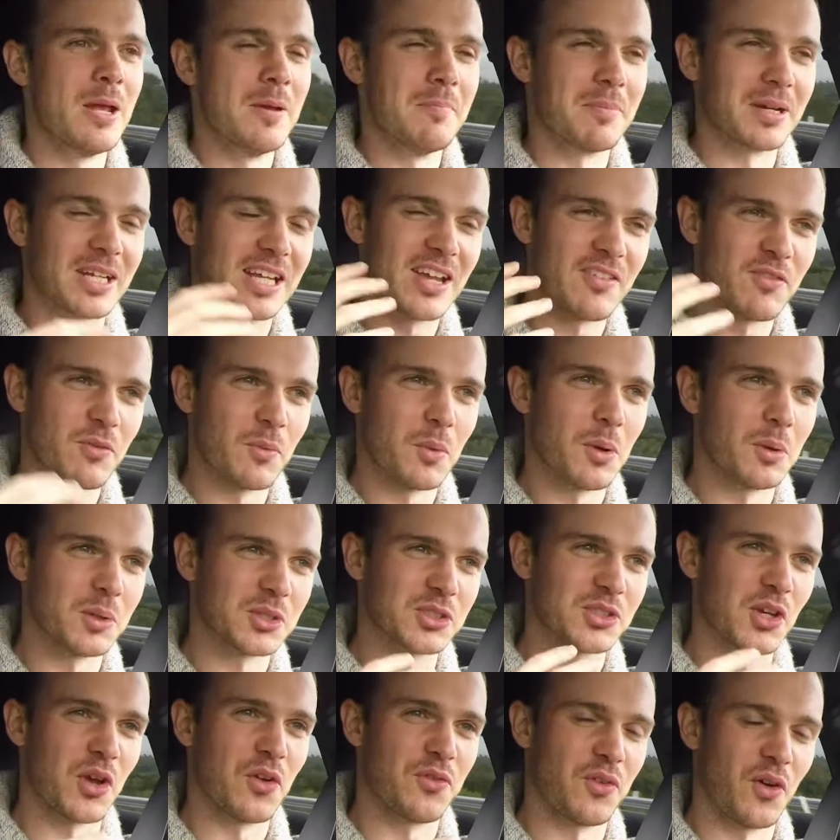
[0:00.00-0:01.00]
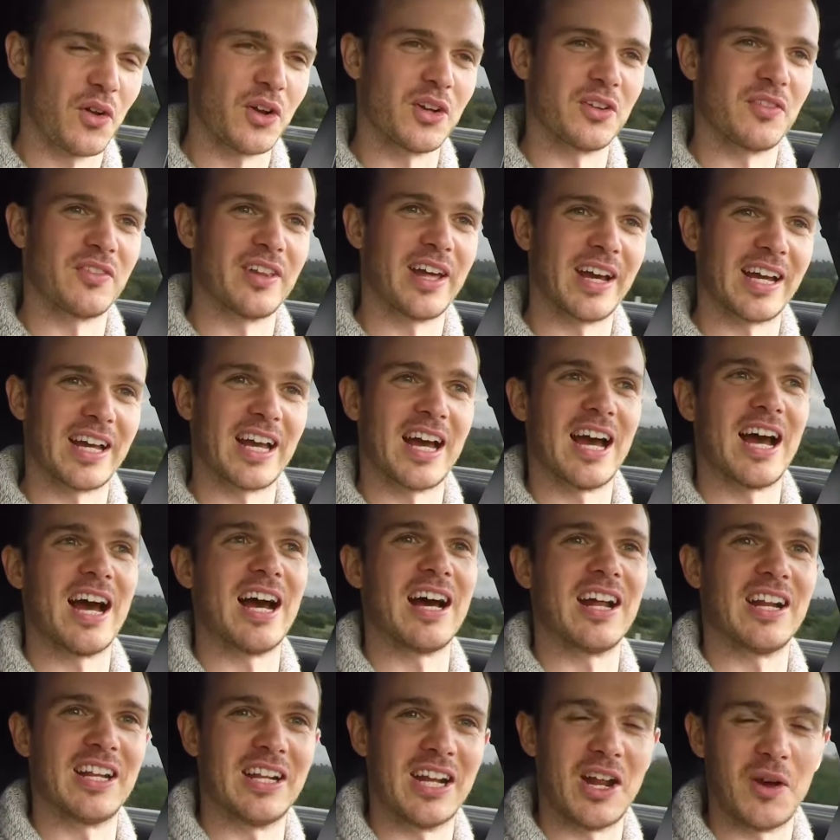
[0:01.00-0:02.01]
But given we were so fond of that
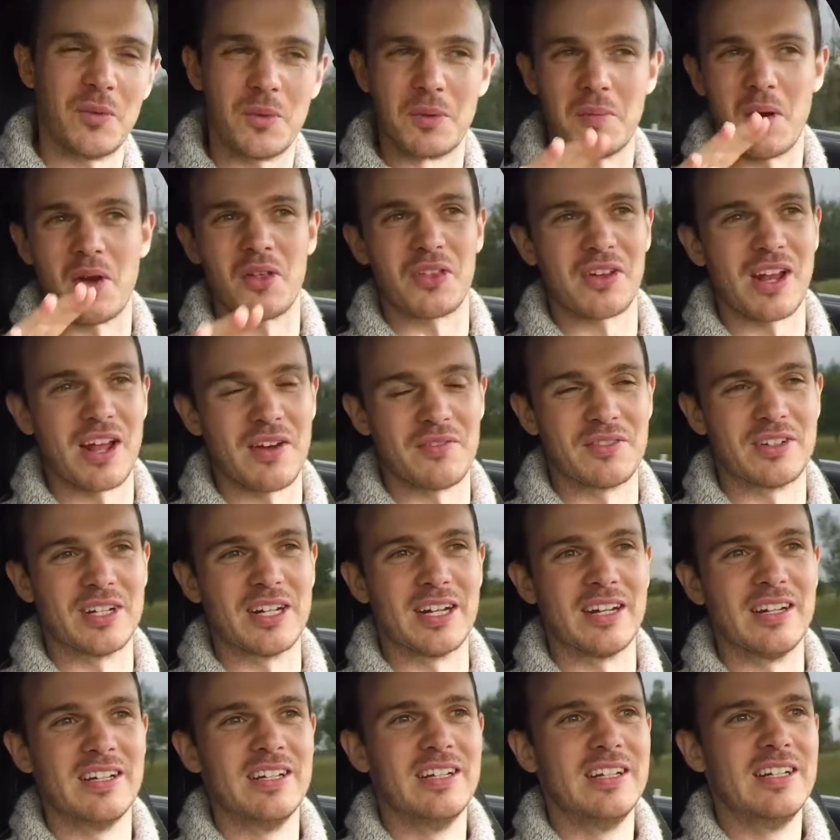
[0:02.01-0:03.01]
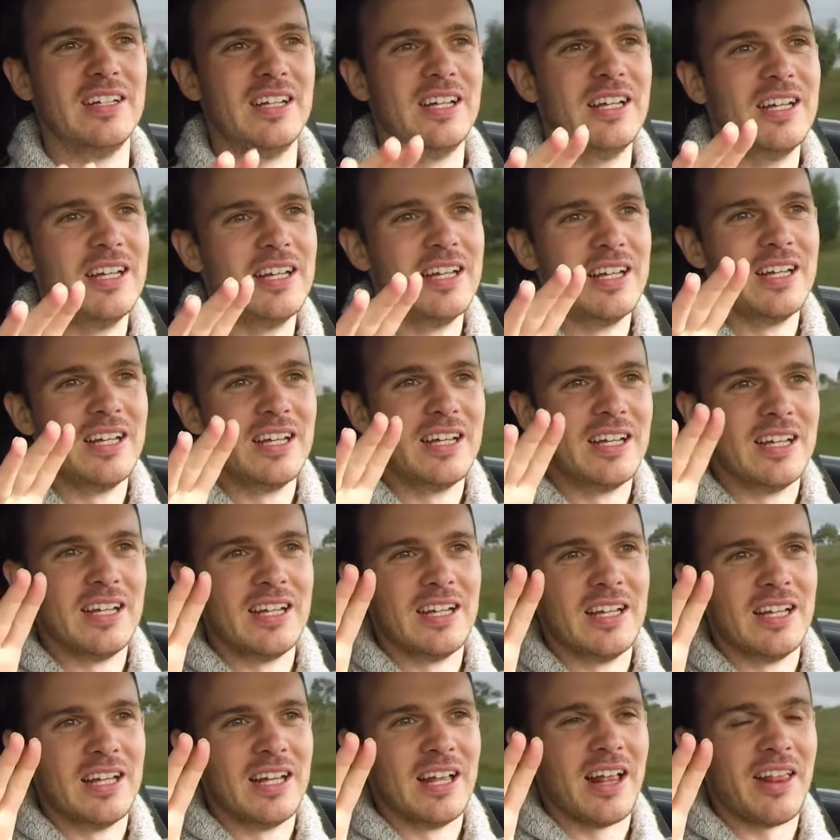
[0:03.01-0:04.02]
car, you know, we both loved it,
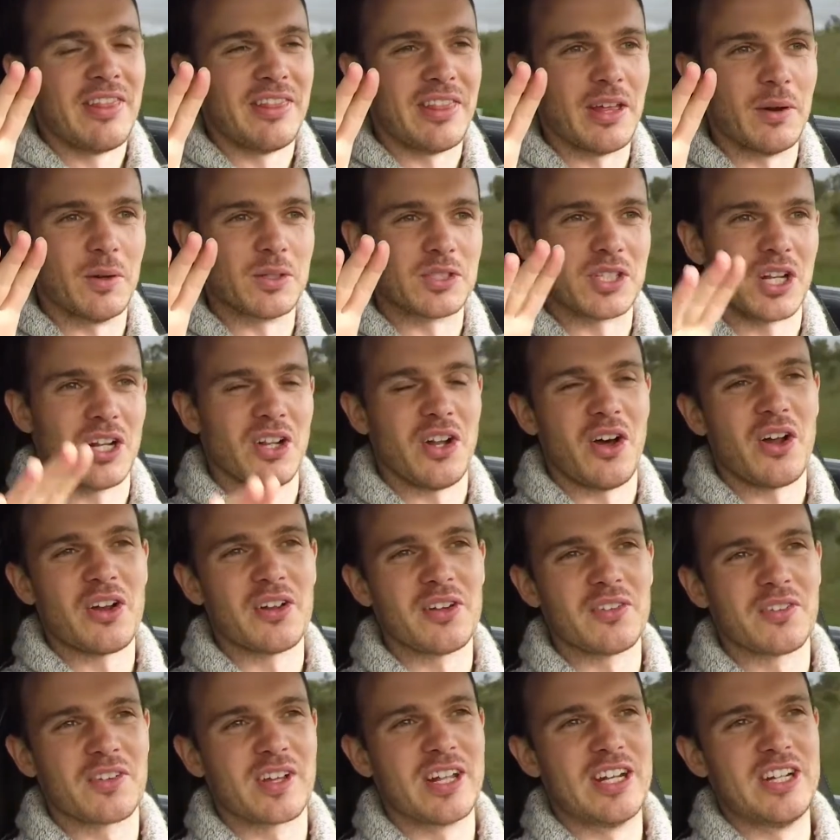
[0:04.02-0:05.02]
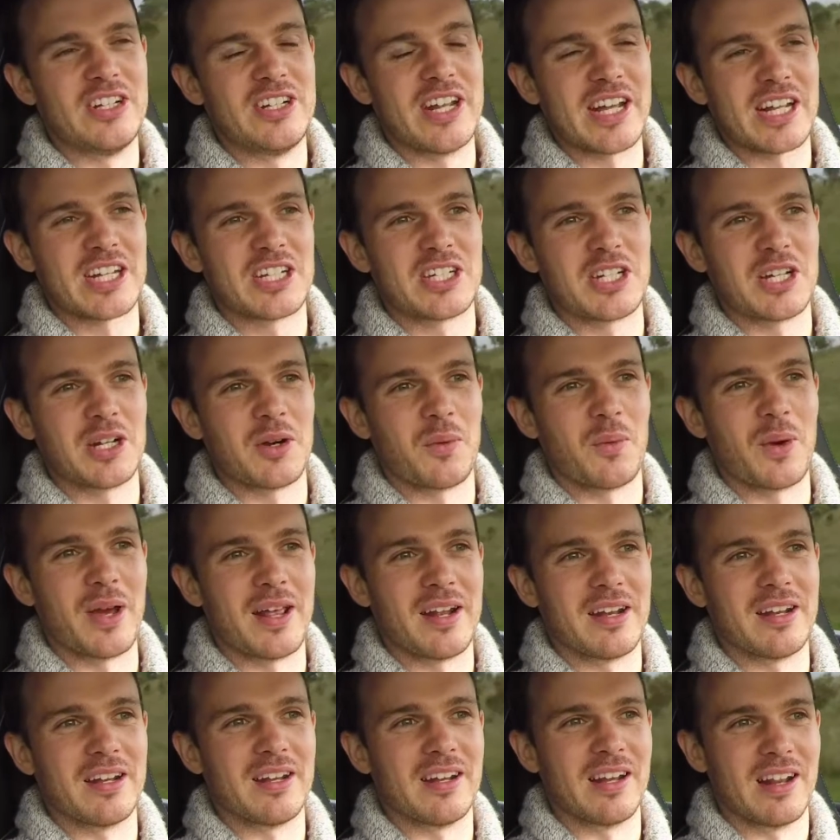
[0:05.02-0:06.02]
there was a lot of conjecture
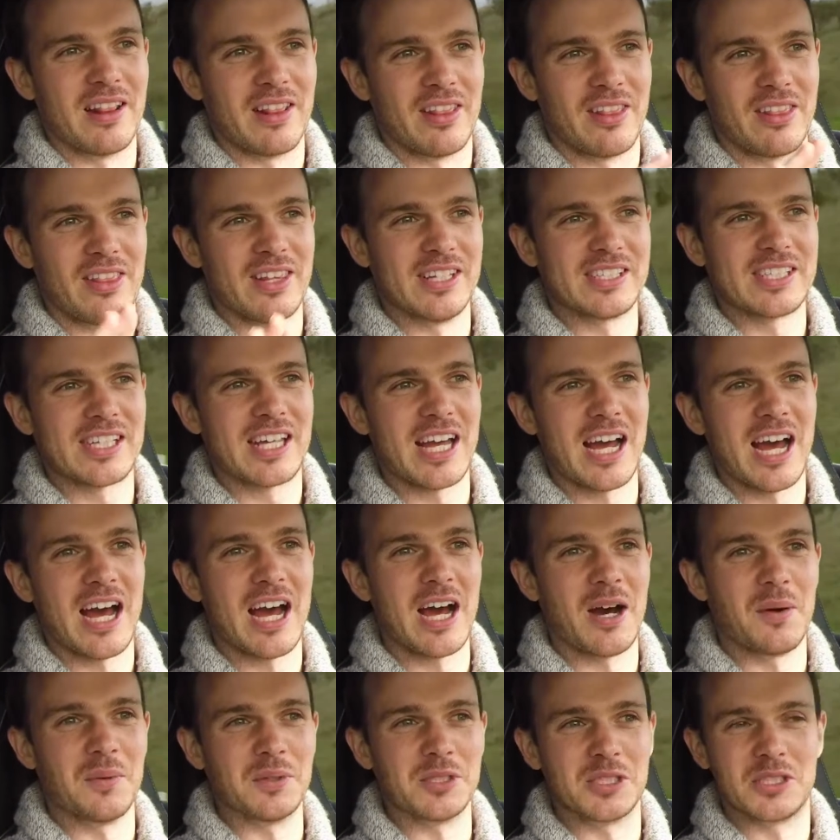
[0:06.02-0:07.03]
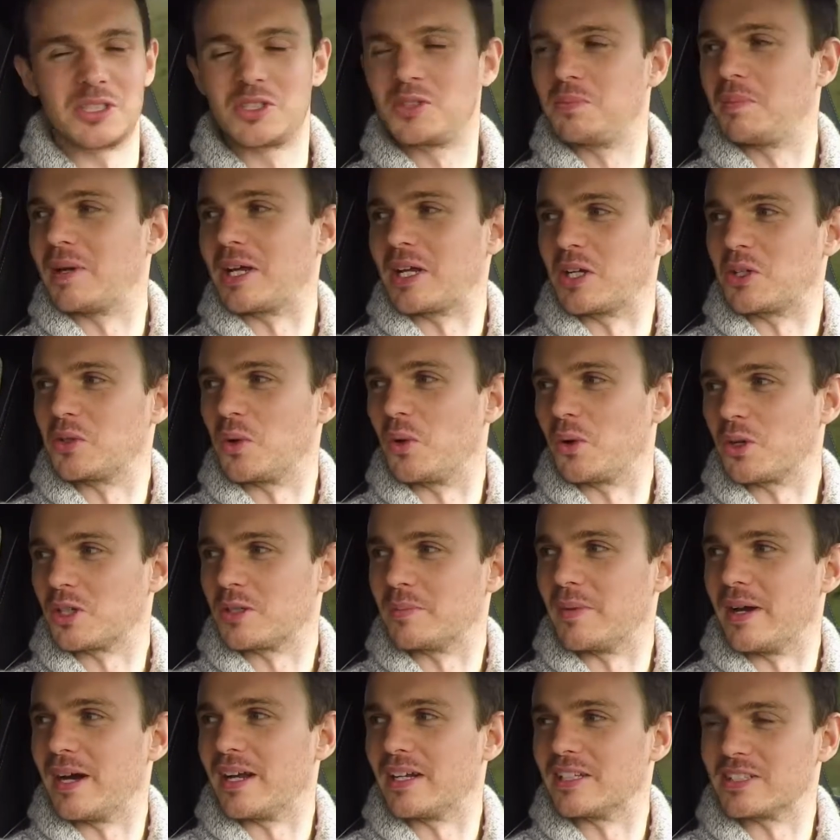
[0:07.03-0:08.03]
when this car was being talked
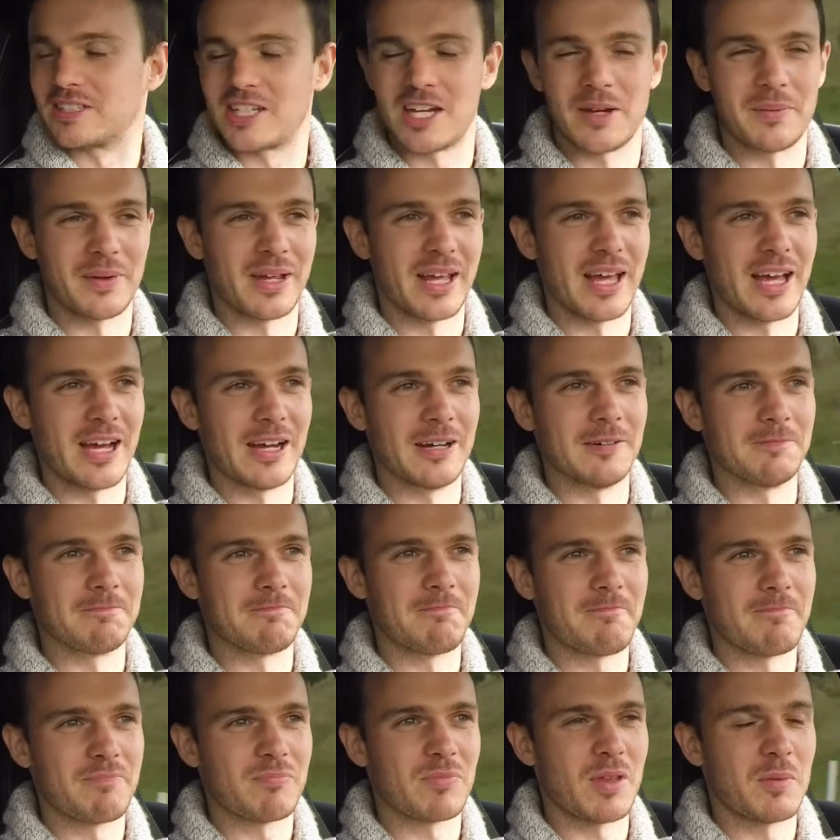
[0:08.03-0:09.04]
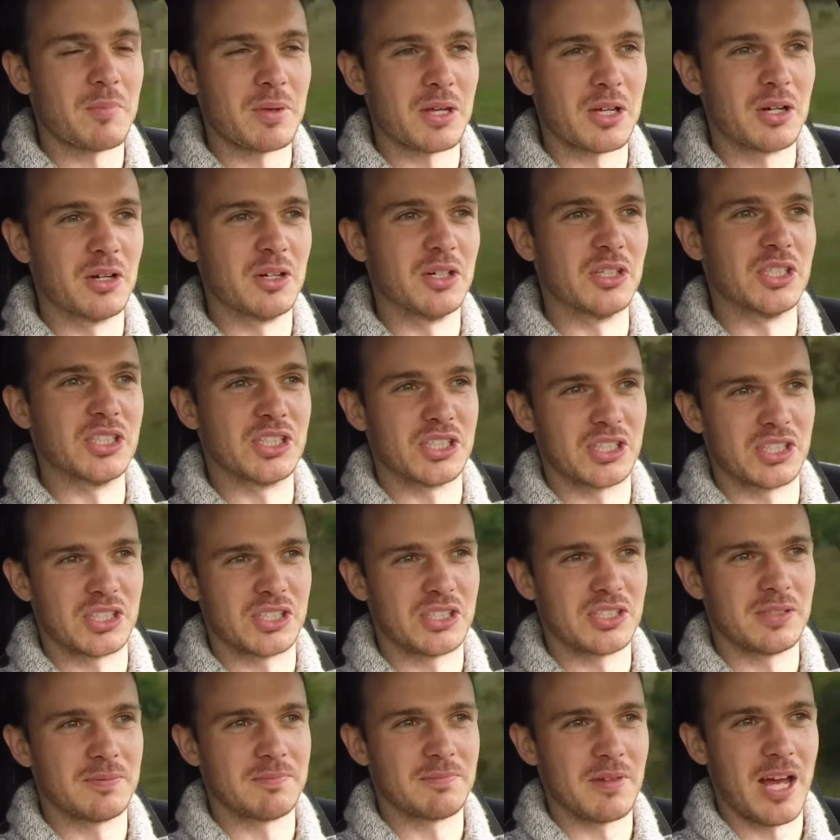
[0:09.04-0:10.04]
about as coming out mm.
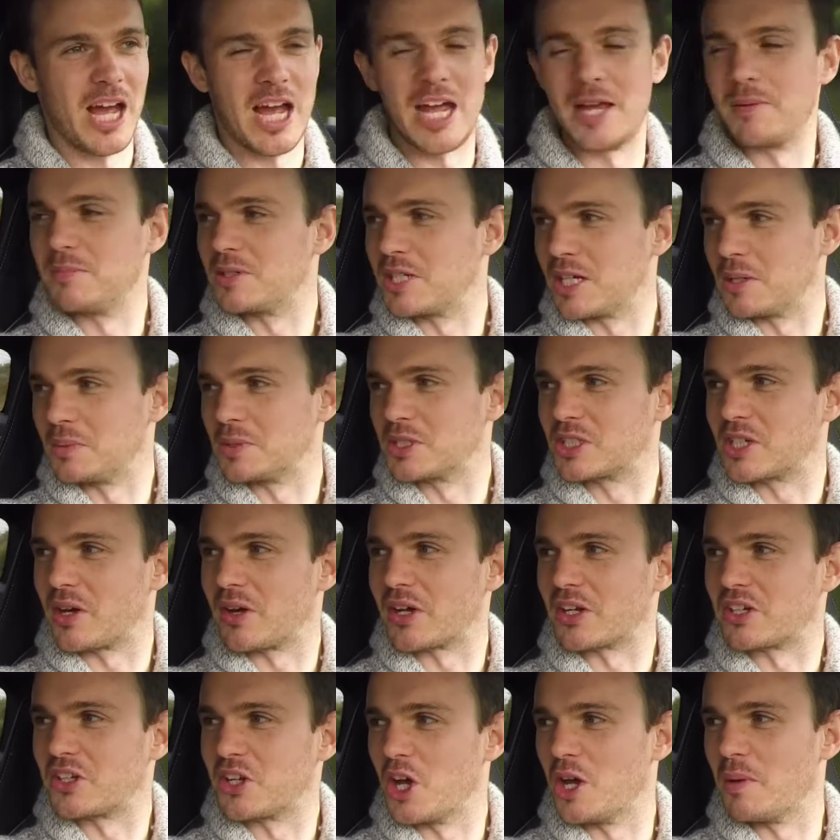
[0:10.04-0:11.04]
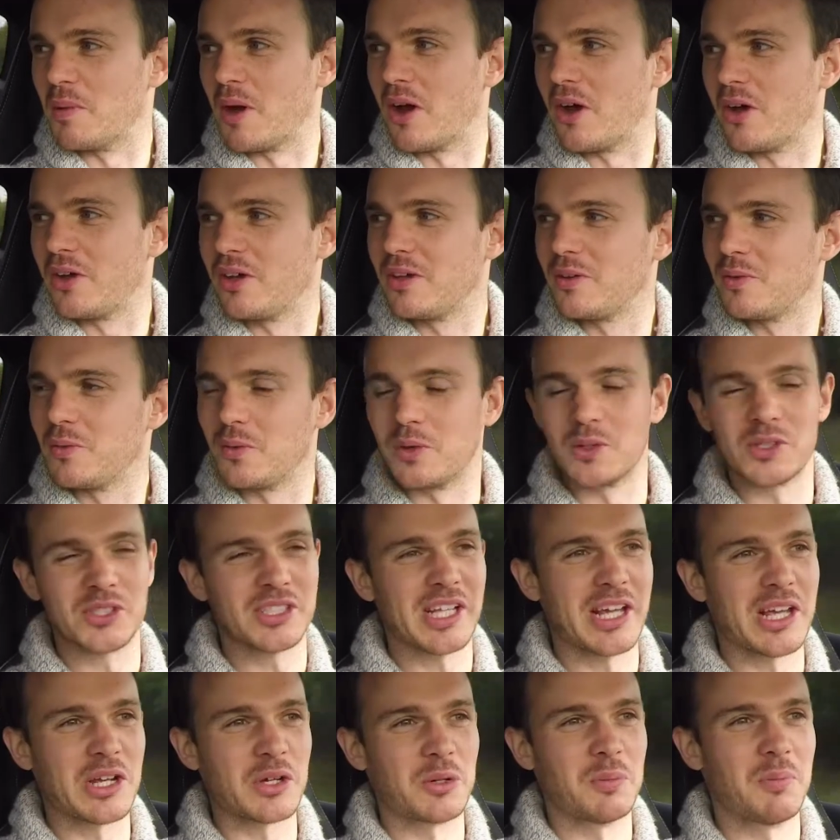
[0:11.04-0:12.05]
because A M G was going turbo, we were
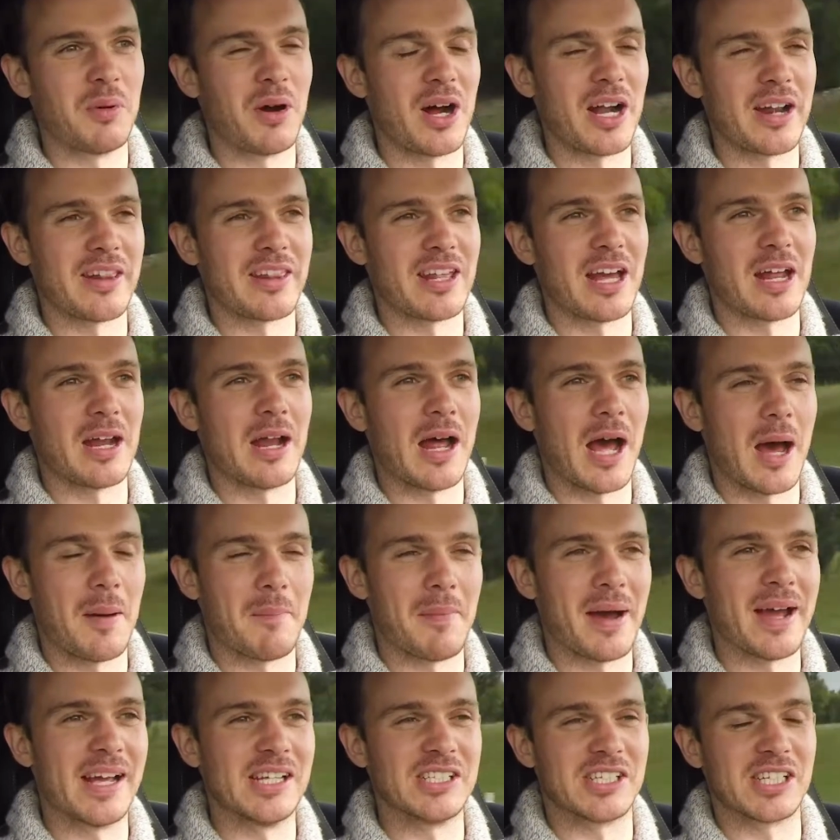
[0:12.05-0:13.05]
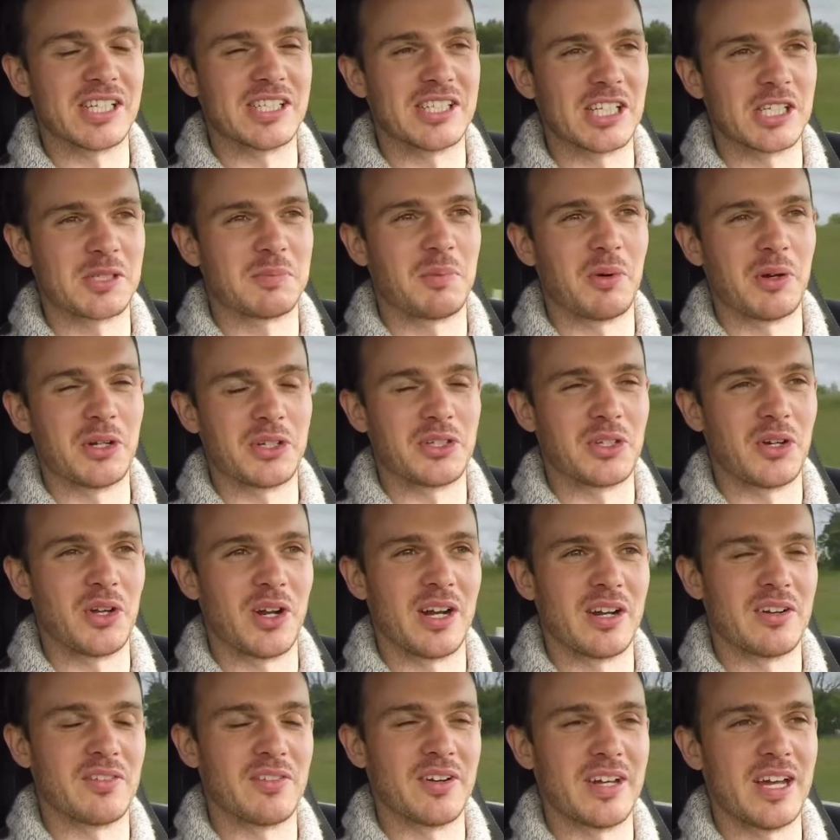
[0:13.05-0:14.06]
saying goodbye to that amazing six point two
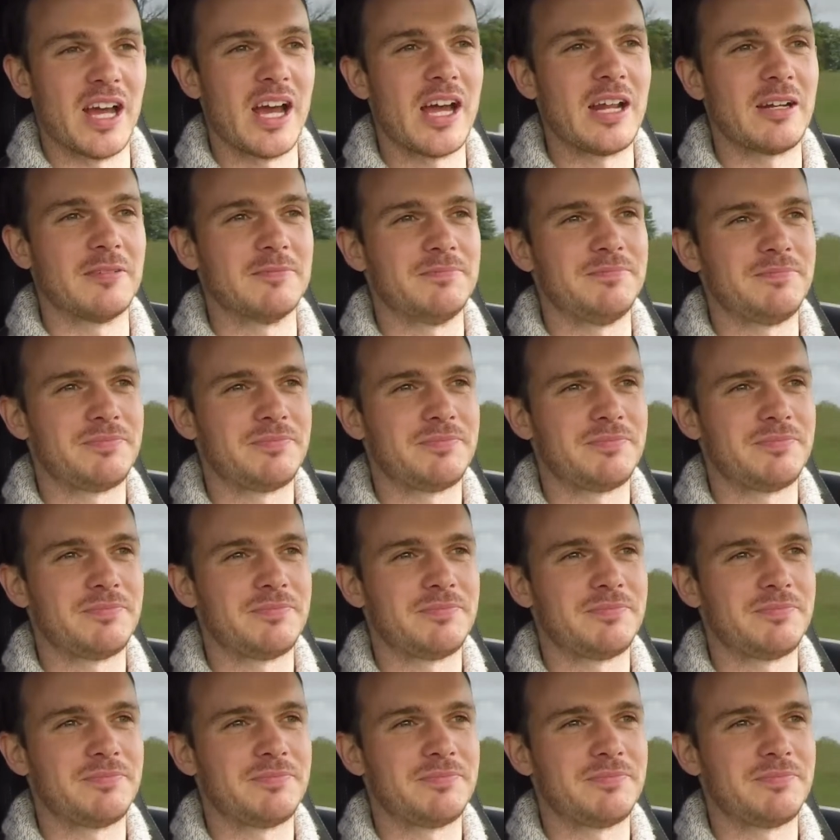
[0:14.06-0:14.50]
litre V eight.